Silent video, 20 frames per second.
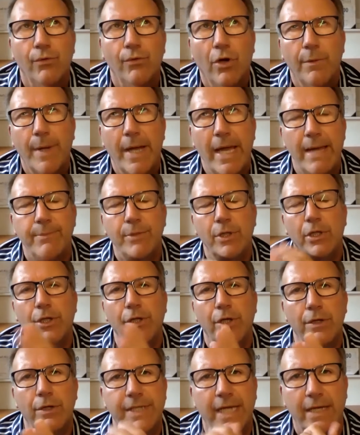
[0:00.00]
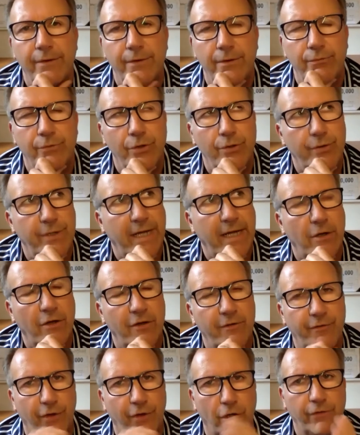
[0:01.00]
Rob, I am going to go down the route
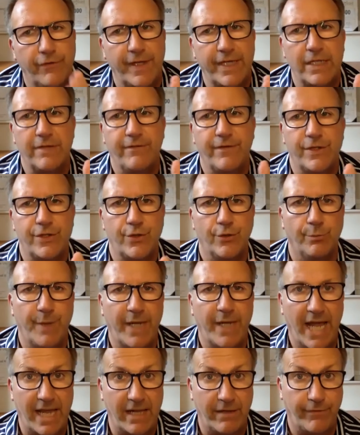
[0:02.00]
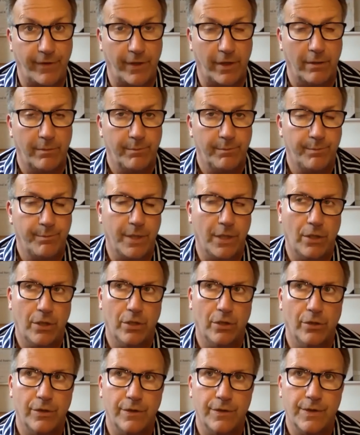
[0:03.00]
now of individual behaviour,
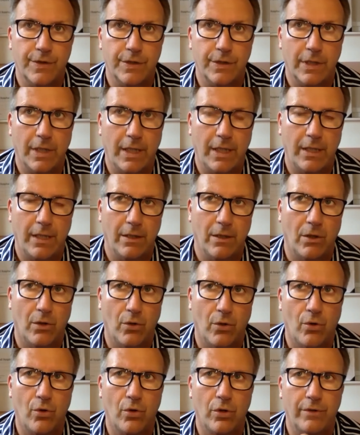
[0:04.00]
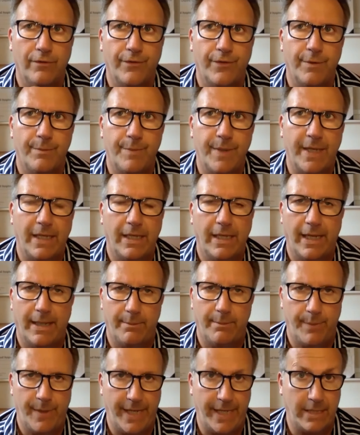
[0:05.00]
because in all of the big
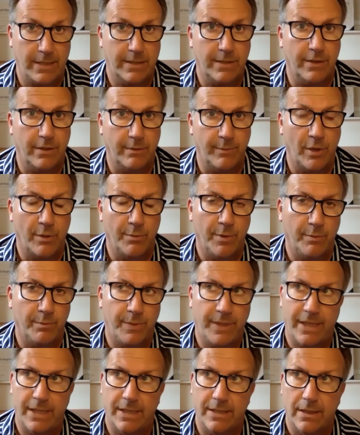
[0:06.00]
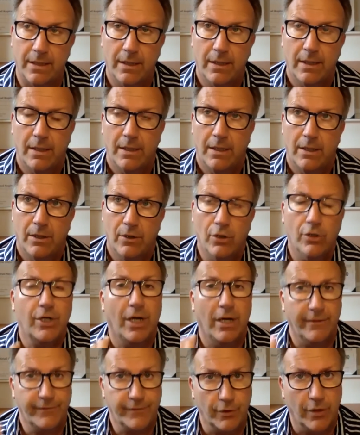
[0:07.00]
campaigns at the moment, be it Look
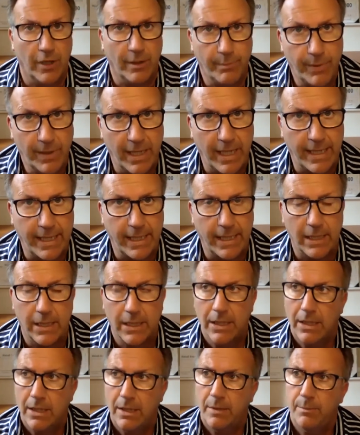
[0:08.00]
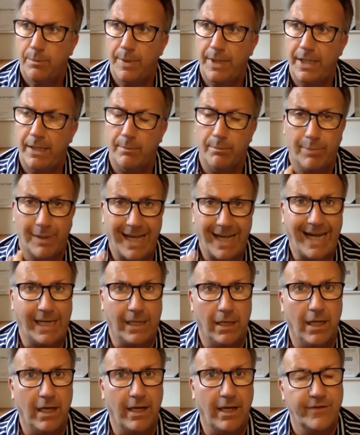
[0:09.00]
After Our Planet, be it Black
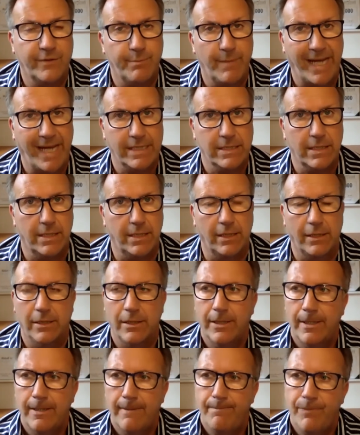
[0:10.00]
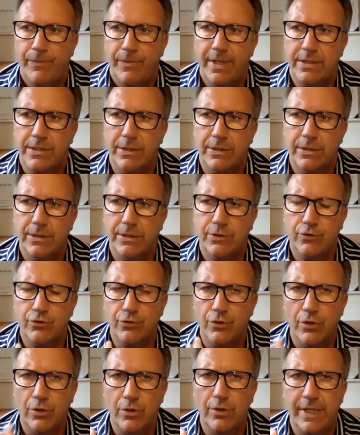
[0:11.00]
Lives Matter, there's a
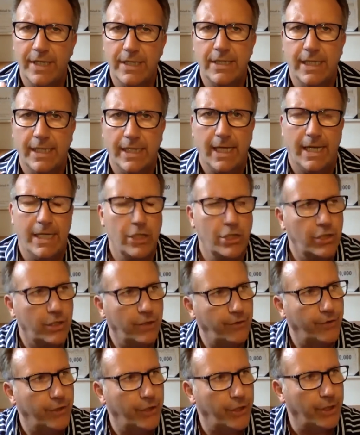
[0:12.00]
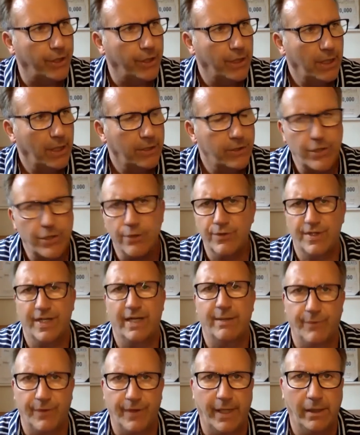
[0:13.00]
strong indication that do
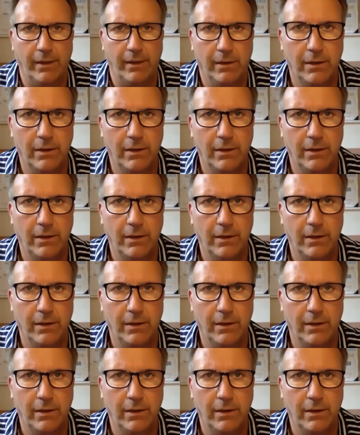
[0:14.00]
something.